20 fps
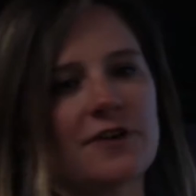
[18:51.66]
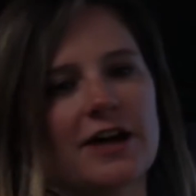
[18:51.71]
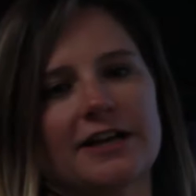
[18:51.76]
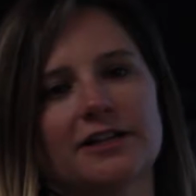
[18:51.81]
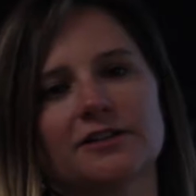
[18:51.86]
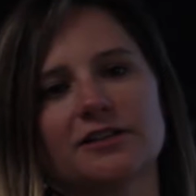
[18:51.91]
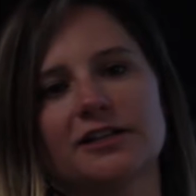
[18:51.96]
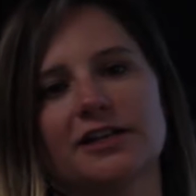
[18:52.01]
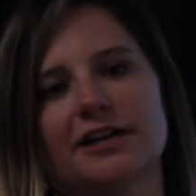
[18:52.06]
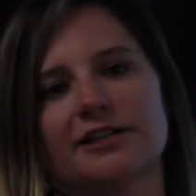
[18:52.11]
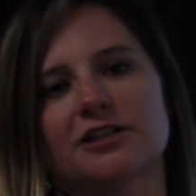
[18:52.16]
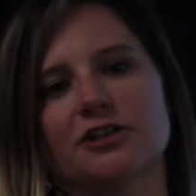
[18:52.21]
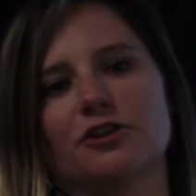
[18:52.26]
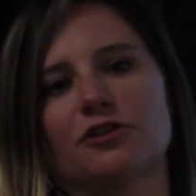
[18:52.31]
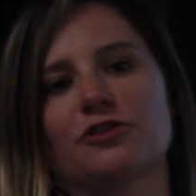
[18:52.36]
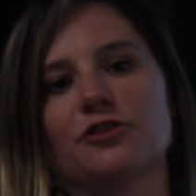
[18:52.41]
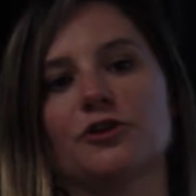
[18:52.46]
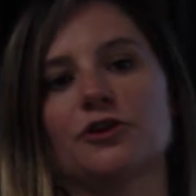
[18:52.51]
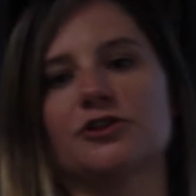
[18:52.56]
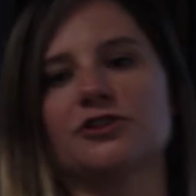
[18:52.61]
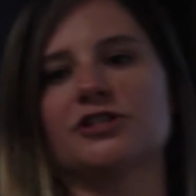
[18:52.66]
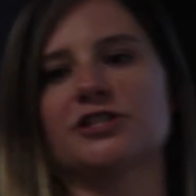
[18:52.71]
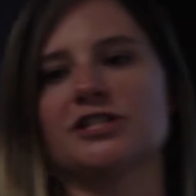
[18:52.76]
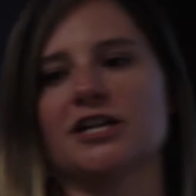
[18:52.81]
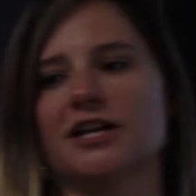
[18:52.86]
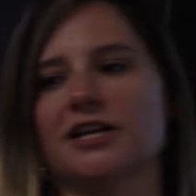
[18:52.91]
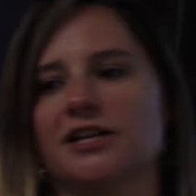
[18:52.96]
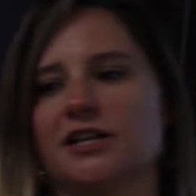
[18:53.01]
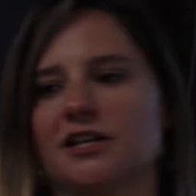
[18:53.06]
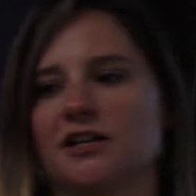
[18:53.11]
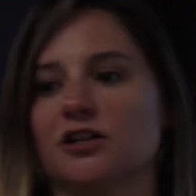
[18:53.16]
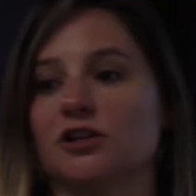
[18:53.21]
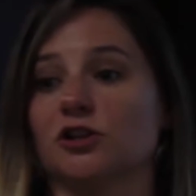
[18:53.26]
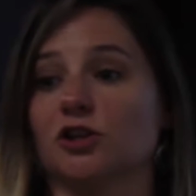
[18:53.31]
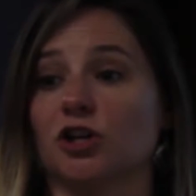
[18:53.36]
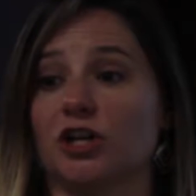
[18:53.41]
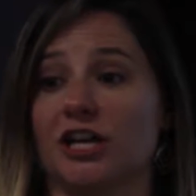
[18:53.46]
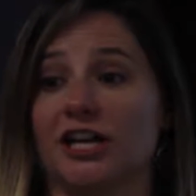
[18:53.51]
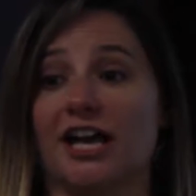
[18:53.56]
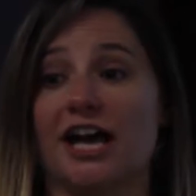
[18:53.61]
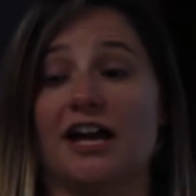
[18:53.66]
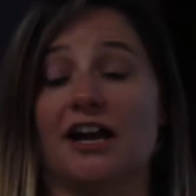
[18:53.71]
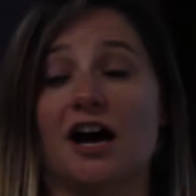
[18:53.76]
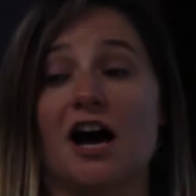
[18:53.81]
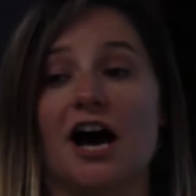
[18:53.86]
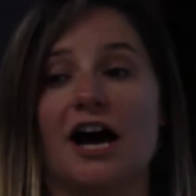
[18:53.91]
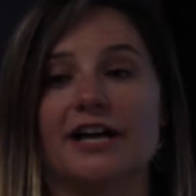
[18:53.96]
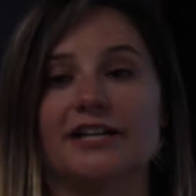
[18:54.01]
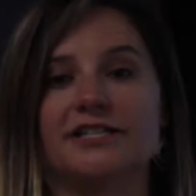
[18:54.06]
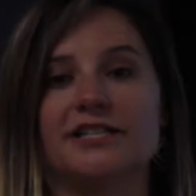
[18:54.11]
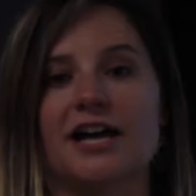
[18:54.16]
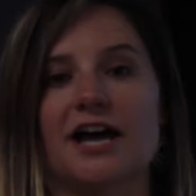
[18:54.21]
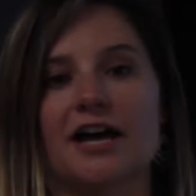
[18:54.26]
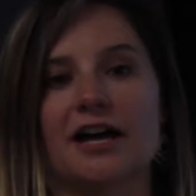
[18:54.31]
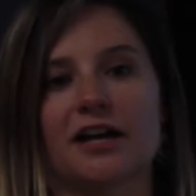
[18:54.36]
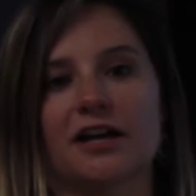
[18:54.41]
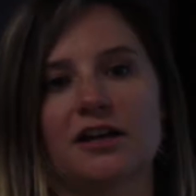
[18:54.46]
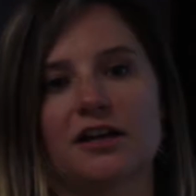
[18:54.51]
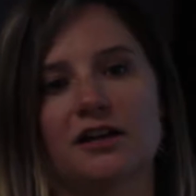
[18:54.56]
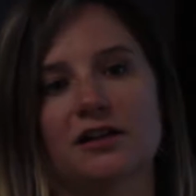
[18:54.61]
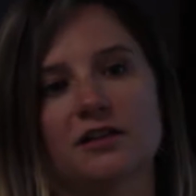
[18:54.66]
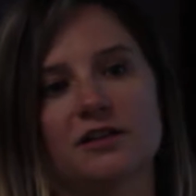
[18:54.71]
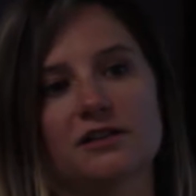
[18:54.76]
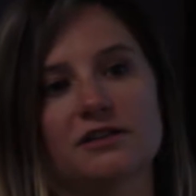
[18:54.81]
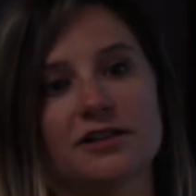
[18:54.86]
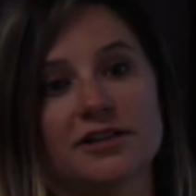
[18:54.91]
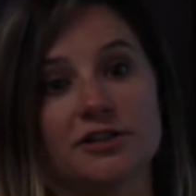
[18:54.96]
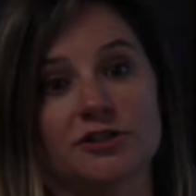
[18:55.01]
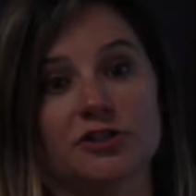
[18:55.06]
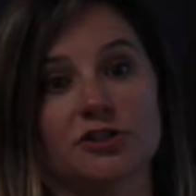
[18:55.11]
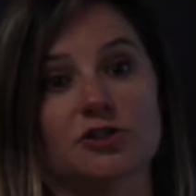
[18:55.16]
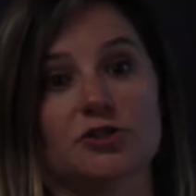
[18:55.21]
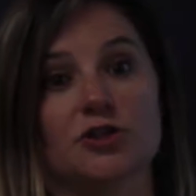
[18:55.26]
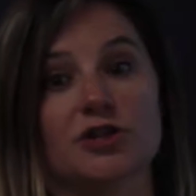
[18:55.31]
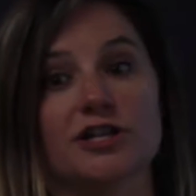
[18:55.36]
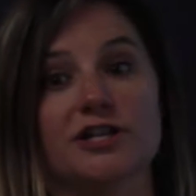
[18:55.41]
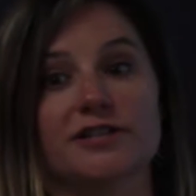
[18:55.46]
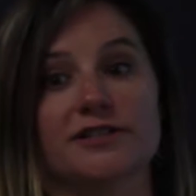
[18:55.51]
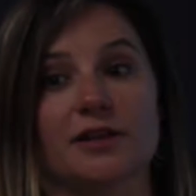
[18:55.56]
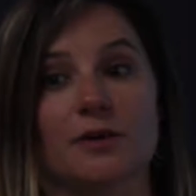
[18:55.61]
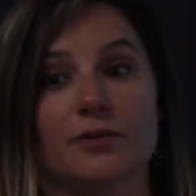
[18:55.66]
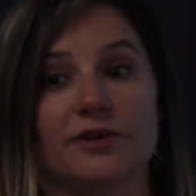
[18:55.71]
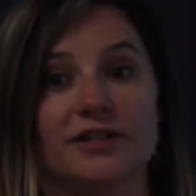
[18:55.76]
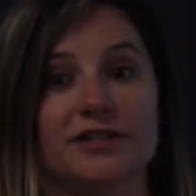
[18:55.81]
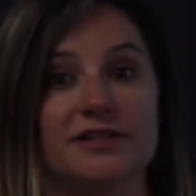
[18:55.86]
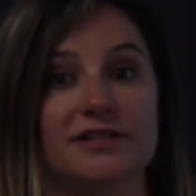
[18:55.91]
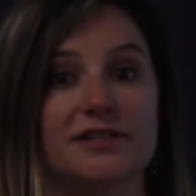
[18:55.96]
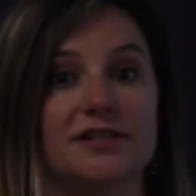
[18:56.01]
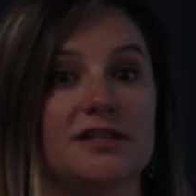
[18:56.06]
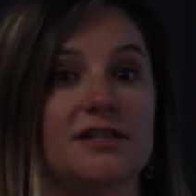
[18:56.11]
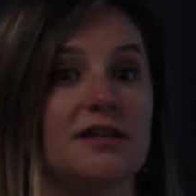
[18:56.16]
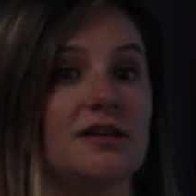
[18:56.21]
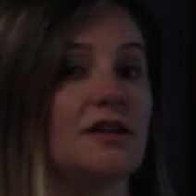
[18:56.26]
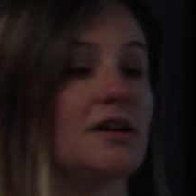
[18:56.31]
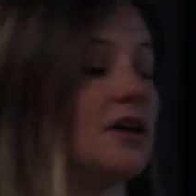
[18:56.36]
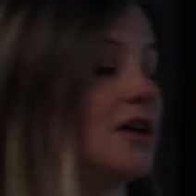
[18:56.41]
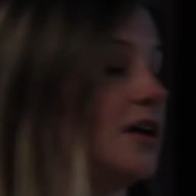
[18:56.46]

finally, I did a third study looking at a high-tech industry because I wanted to